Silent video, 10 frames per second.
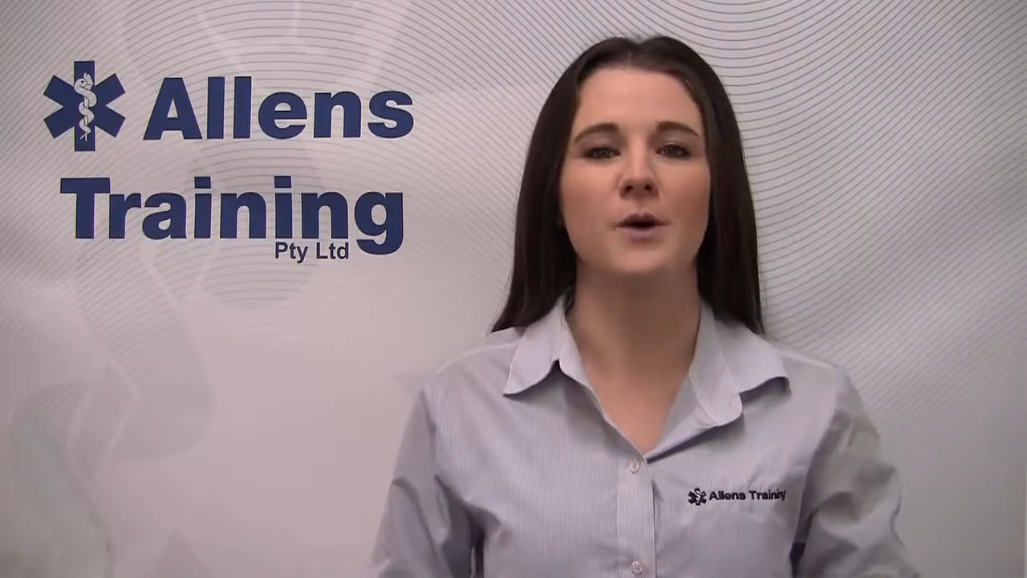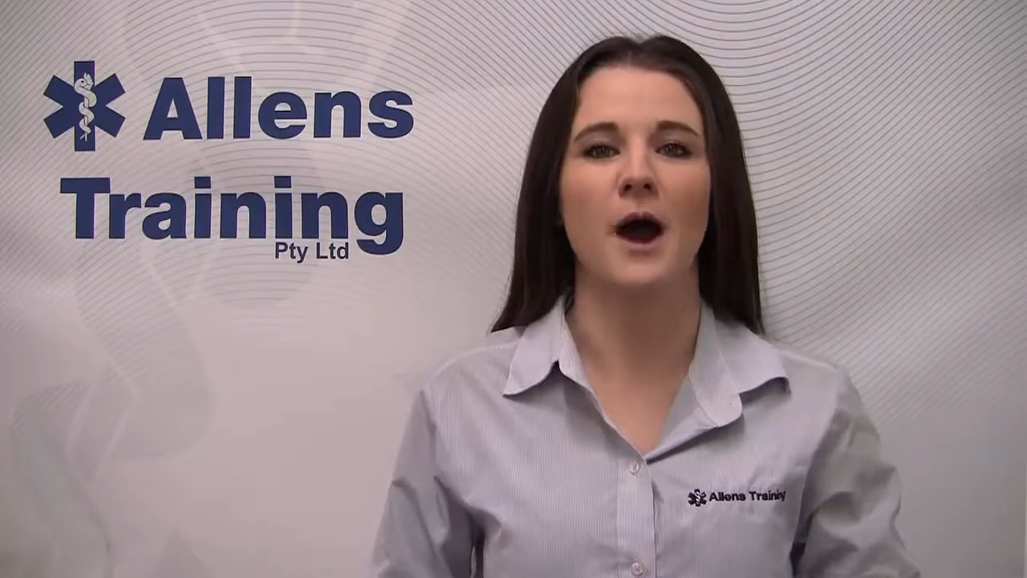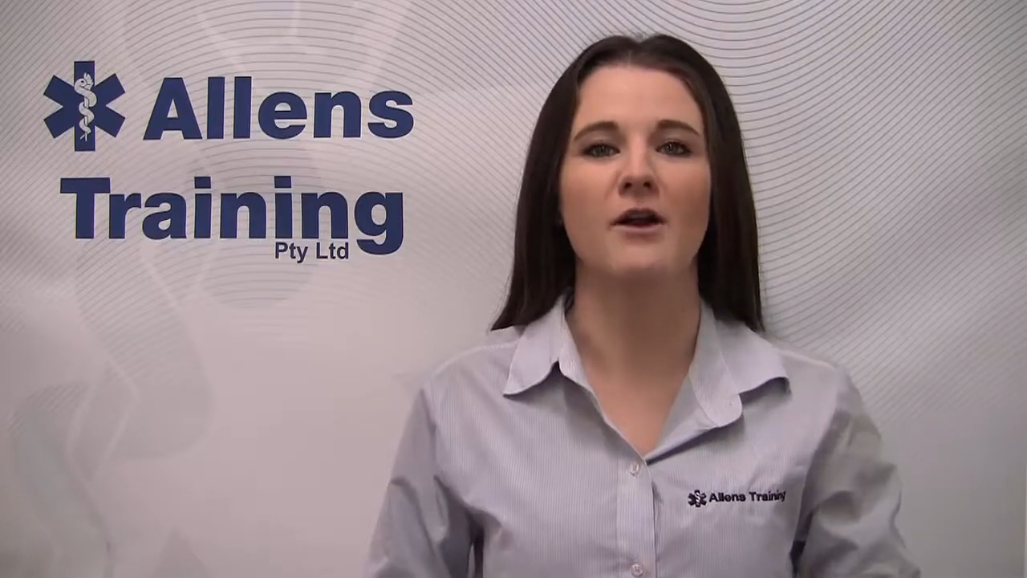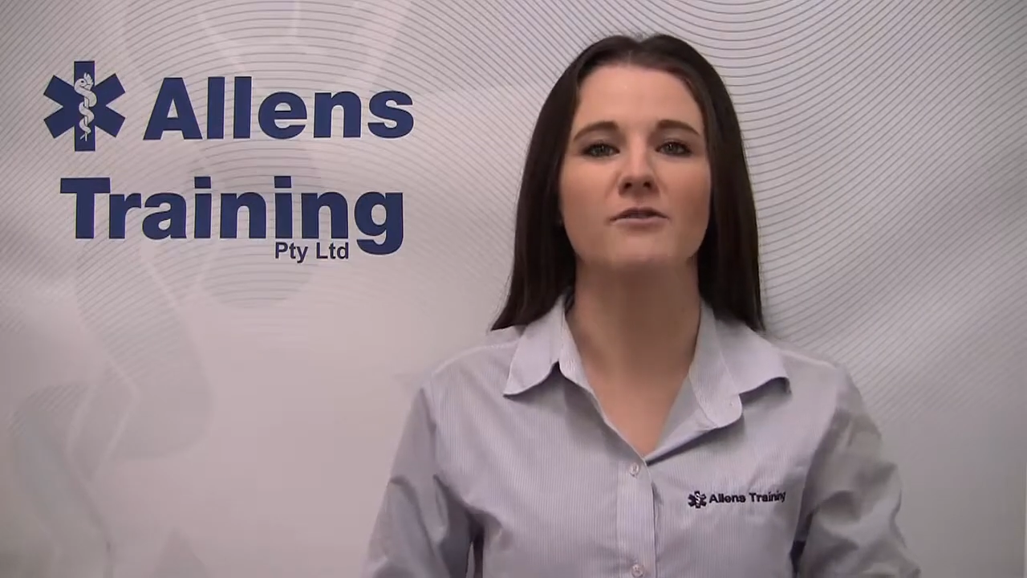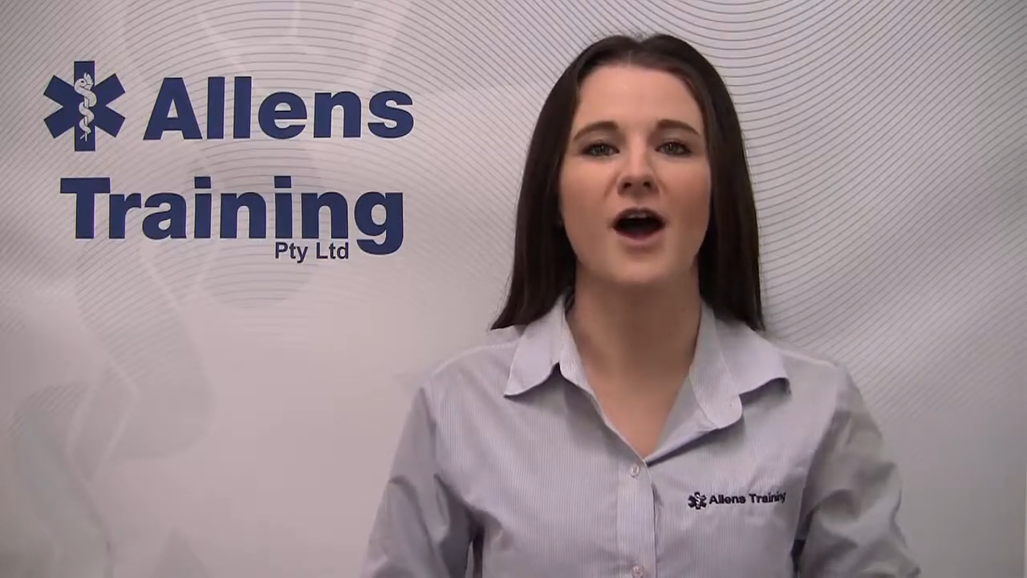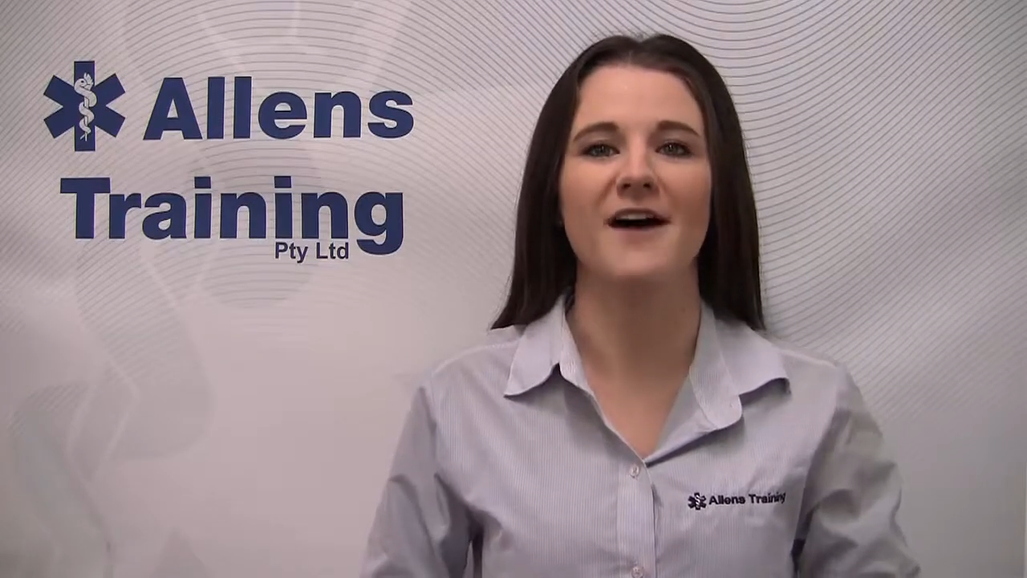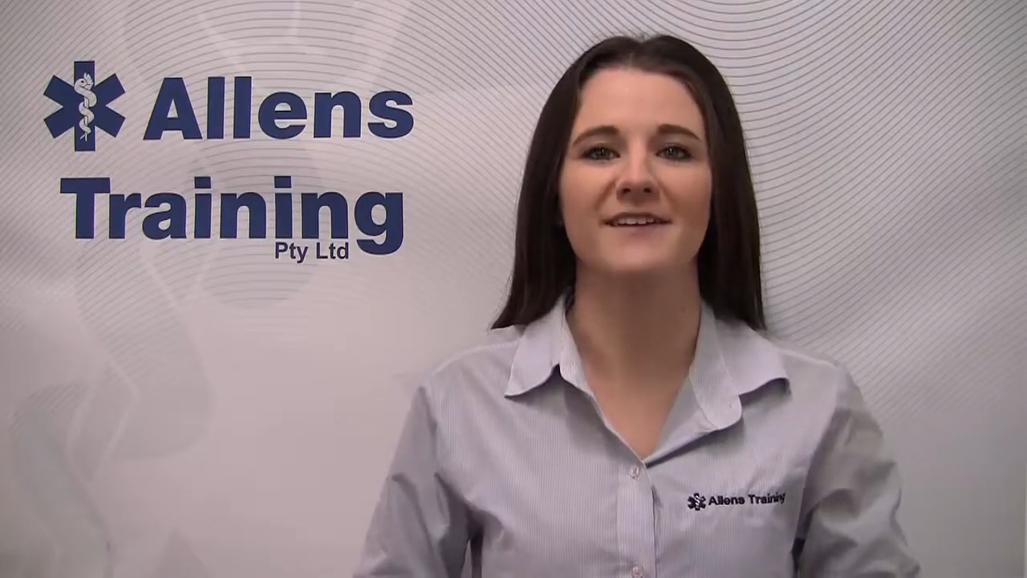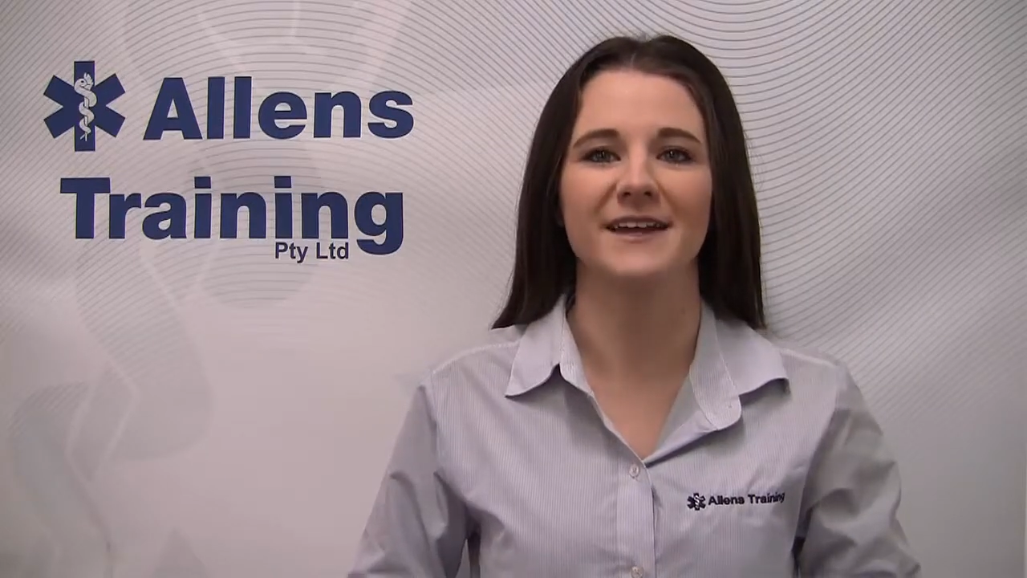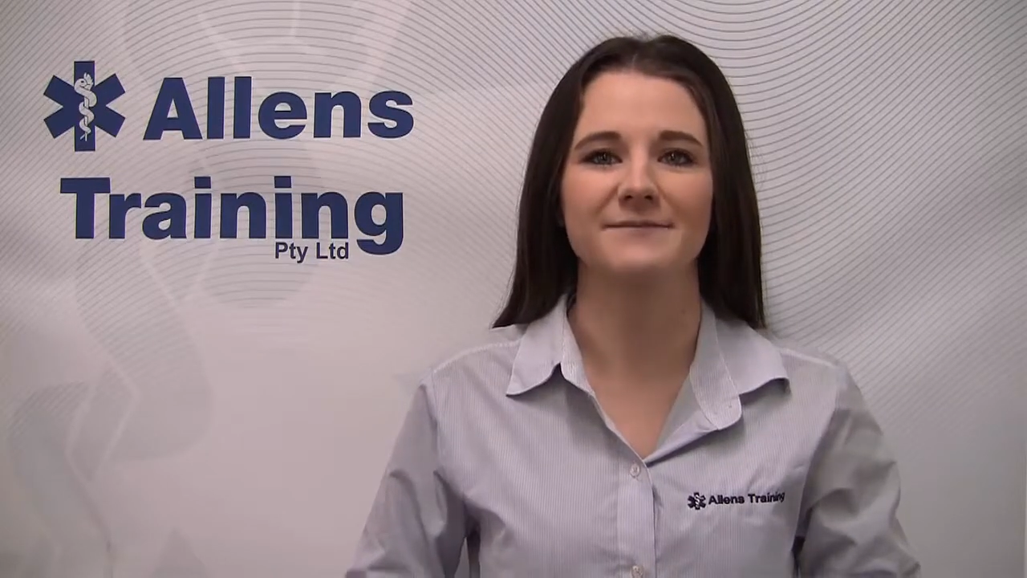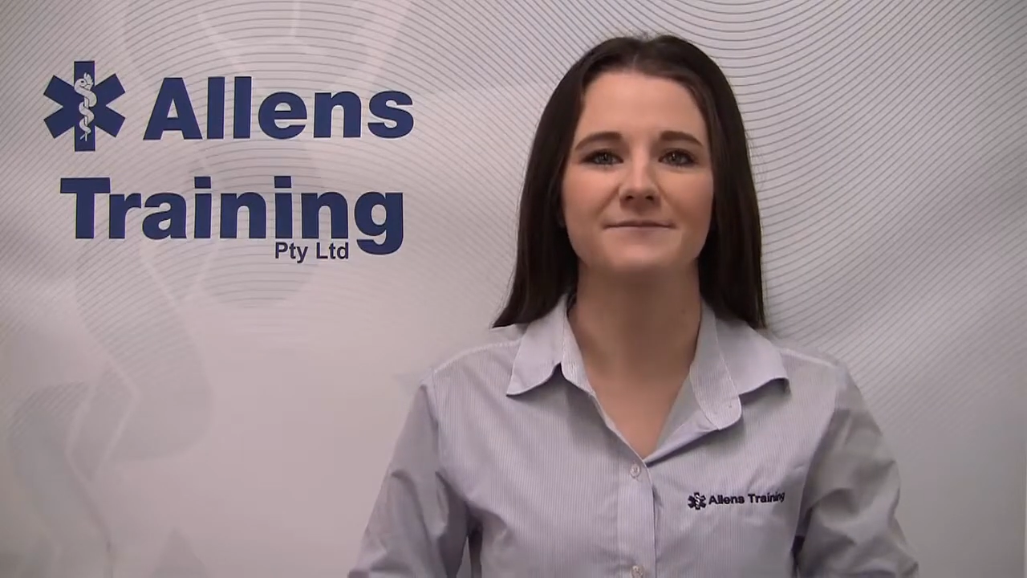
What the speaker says: are arriving.